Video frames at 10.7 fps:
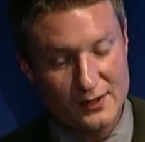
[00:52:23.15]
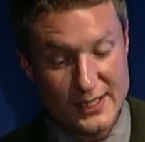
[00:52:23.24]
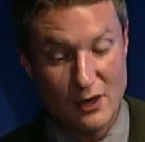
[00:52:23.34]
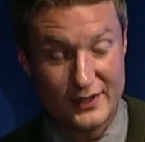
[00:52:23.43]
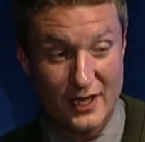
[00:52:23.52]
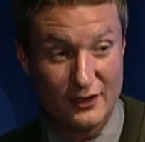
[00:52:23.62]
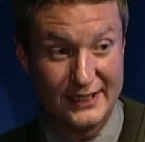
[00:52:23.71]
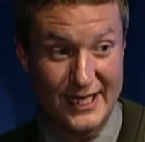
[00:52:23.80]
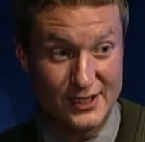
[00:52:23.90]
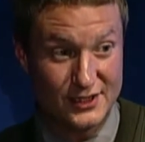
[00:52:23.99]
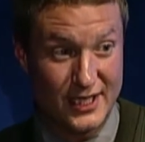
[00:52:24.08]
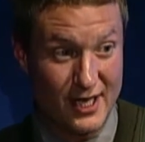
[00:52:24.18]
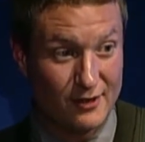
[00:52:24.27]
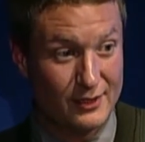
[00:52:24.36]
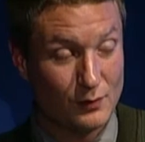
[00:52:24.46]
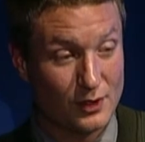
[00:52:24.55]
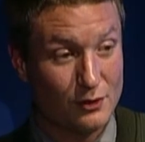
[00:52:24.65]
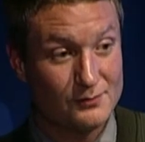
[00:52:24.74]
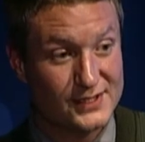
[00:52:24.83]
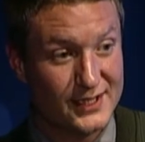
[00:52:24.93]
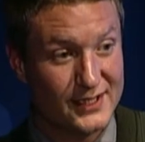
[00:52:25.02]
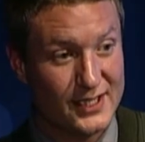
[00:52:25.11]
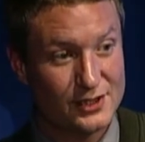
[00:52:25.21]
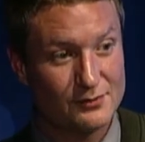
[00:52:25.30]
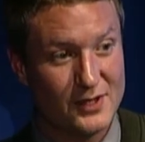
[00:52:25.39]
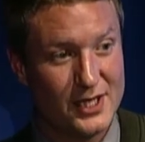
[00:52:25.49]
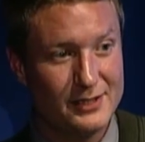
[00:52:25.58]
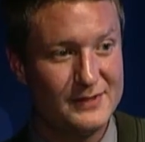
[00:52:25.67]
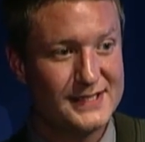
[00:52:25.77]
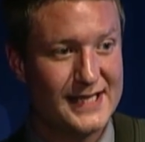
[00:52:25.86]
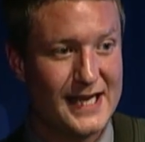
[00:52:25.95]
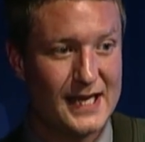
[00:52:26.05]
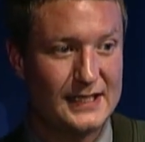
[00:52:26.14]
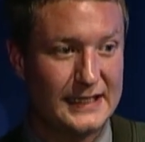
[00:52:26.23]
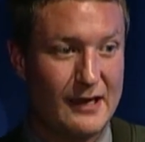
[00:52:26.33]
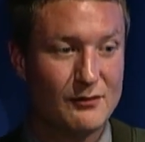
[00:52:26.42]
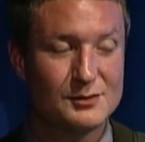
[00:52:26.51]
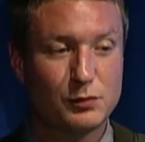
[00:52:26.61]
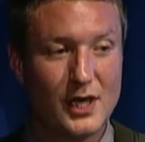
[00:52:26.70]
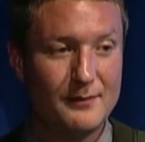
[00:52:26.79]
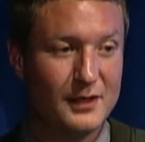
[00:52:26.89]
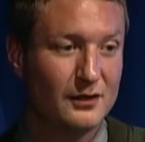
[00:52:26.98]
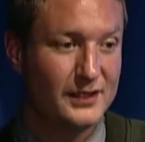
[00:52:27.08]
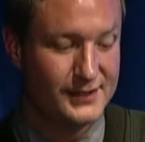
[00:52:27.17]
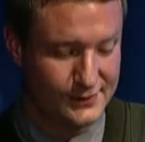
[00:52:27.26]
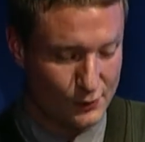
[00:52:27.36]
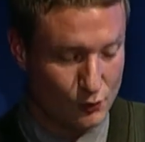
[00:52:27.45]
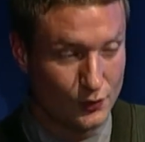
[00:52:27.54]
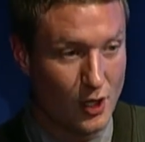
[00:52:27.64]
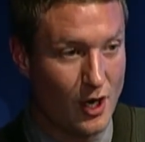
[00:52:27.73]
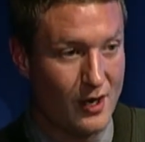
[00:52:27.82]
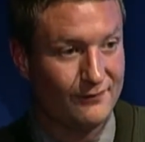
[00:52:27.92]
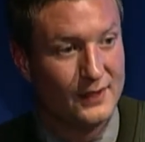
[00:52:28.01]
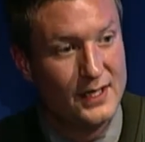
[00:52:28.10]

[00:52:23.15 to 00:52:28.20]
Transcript: Now, down in Gage County, where Homestead National Monument's at, that was primarily sold off.